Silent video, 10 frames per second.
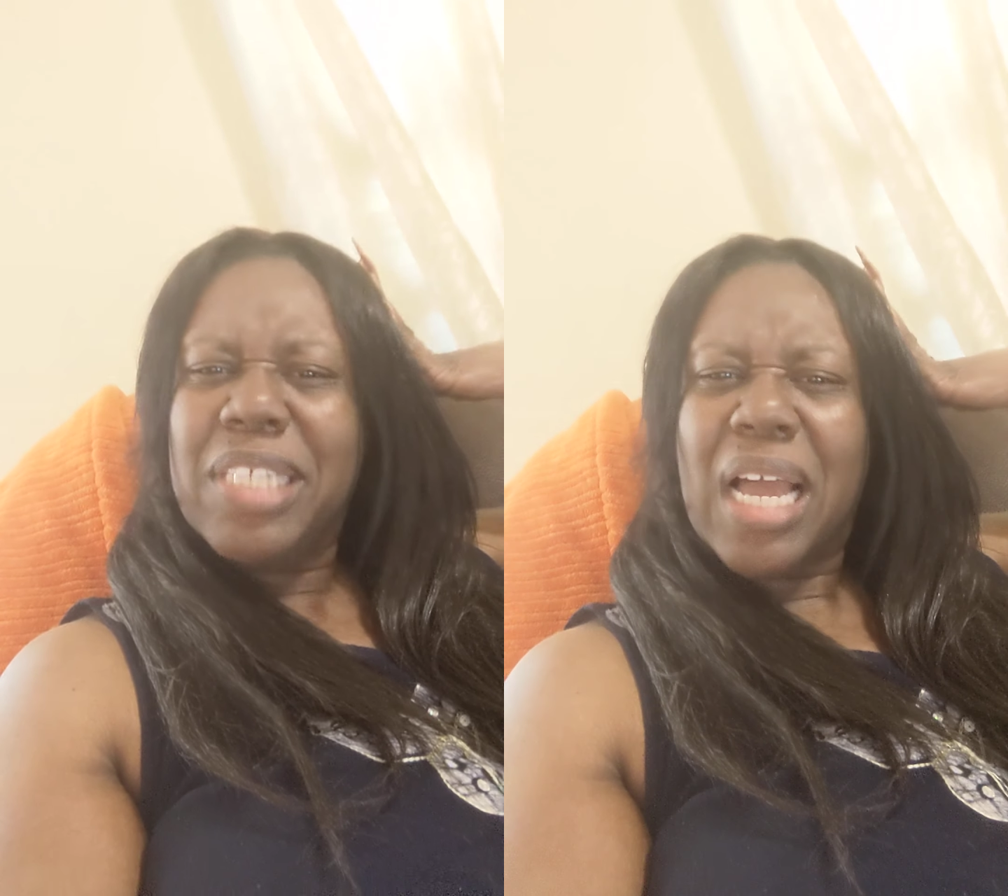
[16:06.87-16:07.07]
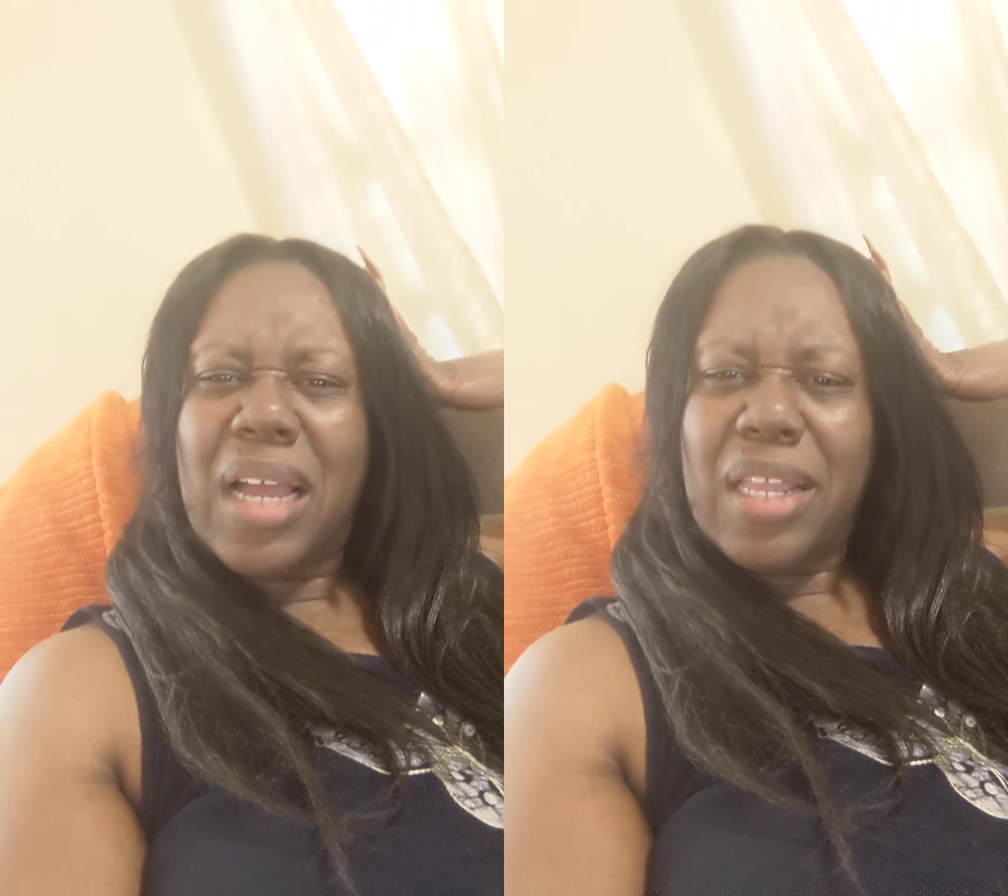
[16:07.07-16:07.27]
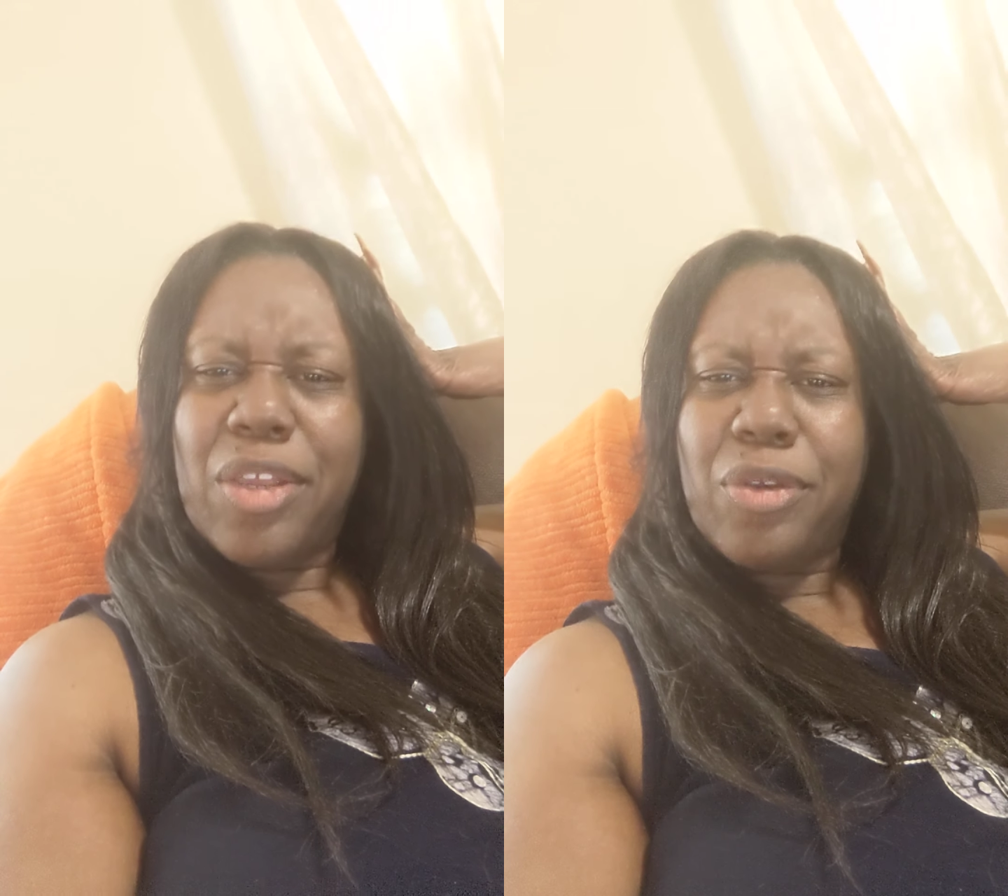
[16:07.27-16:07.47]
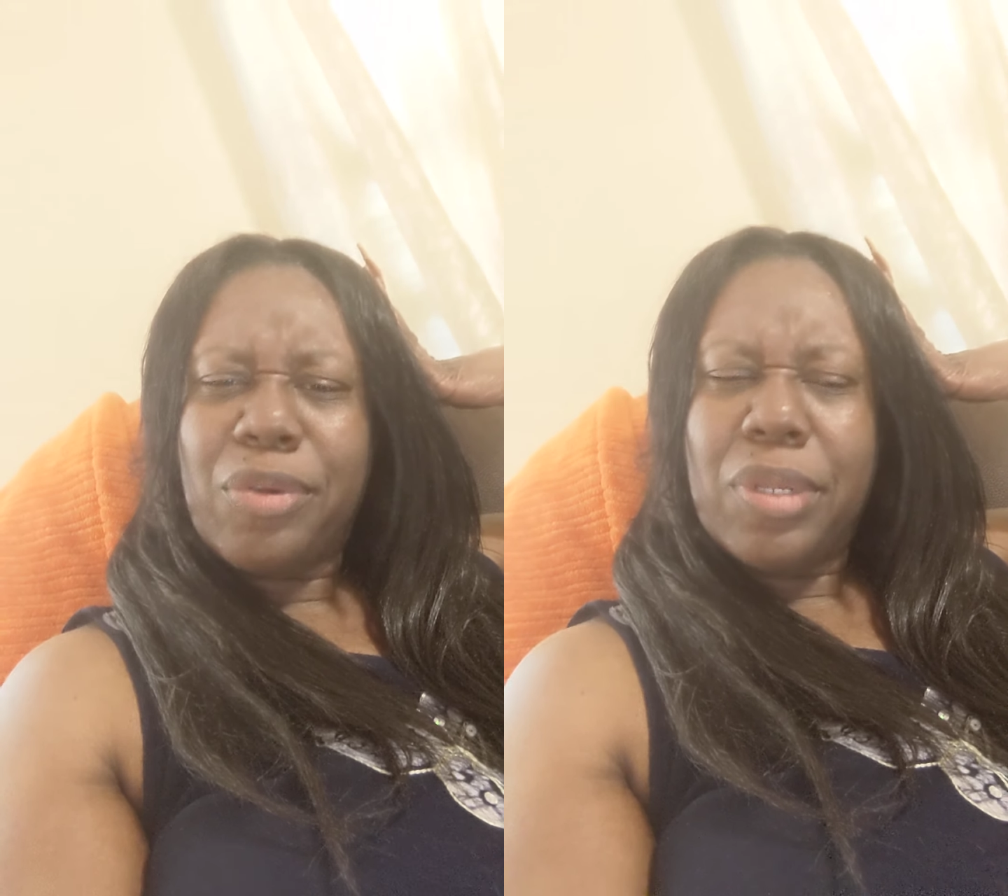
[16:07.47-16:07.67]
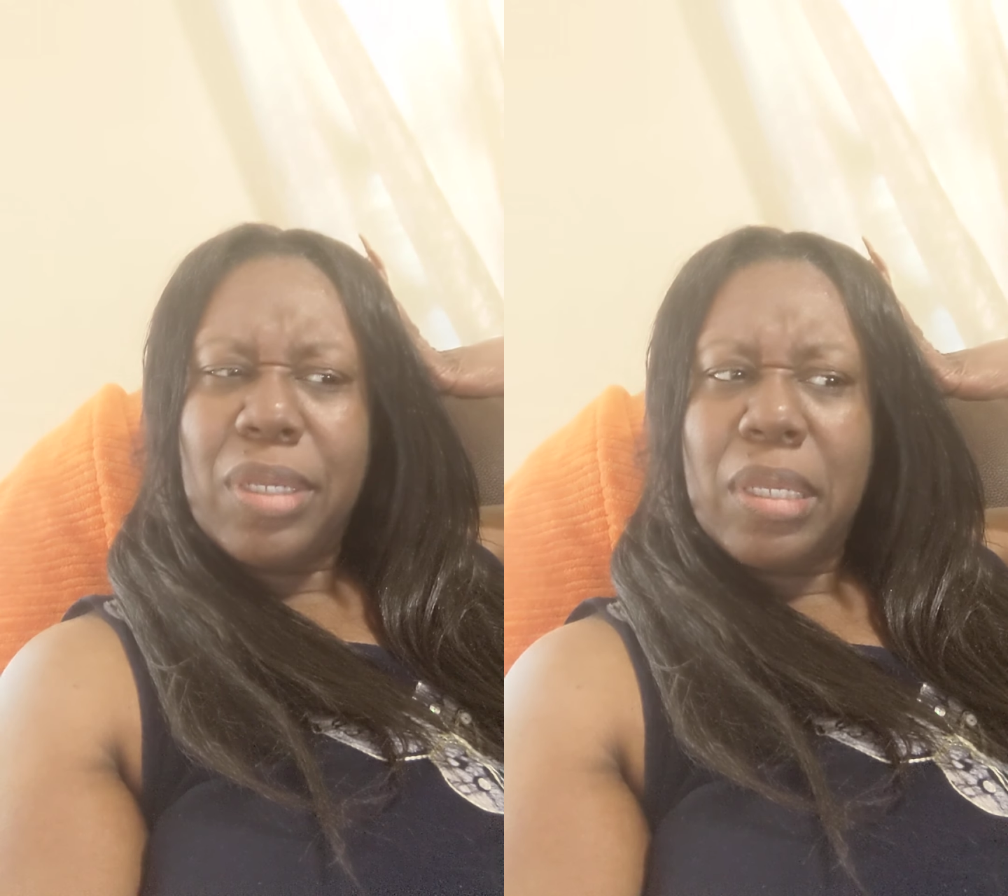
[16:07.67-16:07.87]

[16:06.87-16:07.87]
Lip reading: tired.